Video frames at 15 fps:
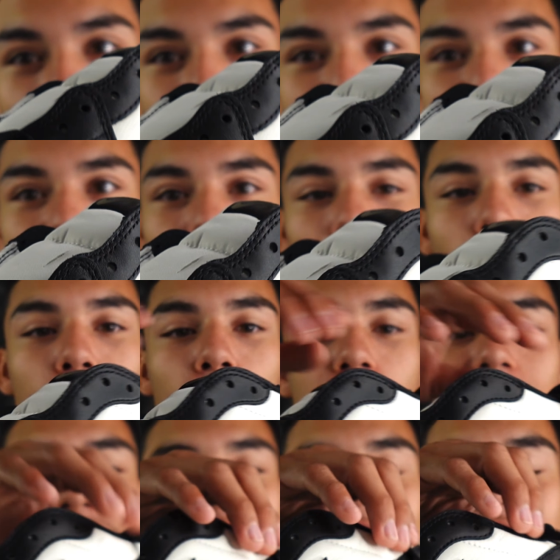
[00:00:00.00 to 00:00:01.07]
Just look
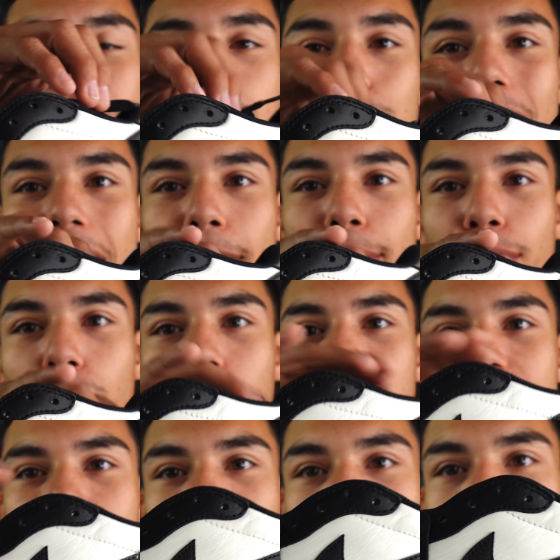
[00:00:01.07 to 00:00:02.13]
at these bad
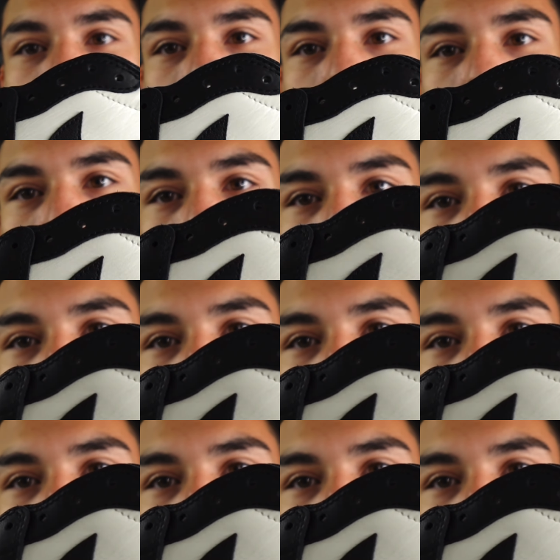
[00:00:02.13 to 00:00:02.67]
boys. Oh